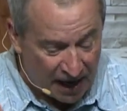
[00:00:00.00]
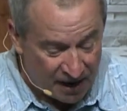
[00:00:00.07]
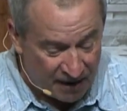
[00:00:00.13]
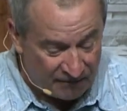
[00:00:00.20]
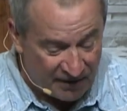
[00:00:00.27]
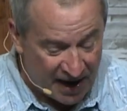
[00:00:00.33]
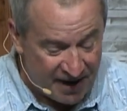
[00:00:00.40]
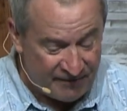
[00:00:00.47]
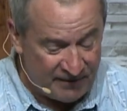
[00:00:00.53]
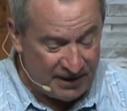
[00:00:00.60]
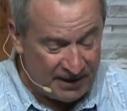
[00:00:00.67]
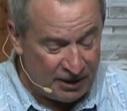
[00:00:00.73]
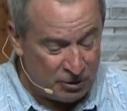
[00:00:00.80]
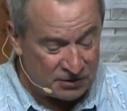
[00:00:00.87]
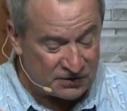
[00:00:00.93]
of heaven
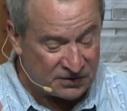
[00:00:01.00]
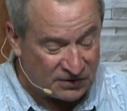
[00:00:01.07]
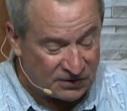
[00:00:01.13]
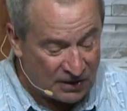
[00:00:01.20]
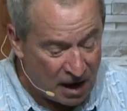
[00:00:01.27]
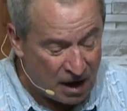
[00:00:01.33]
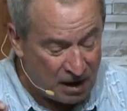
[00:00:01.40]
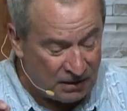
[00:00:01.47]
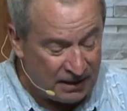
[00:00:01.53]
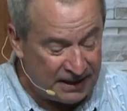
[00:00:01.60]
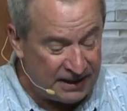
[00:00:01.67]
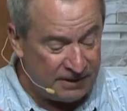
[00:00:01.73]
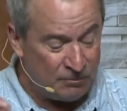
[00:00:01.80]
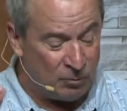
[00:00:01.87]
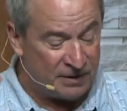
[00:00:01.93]
and earth saw
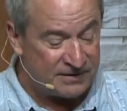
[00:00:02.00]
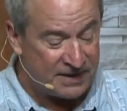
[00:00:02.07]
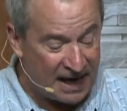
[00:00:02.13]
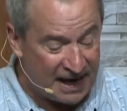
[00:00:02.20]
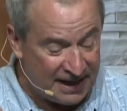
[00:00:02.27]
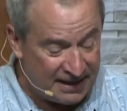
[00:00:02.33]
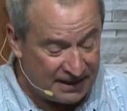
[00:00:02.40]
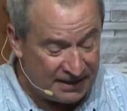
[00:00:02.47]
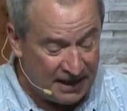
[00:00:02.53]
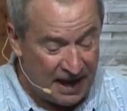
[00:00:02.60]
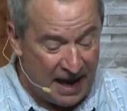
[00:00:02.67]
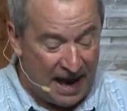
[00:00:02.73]
Leah was hated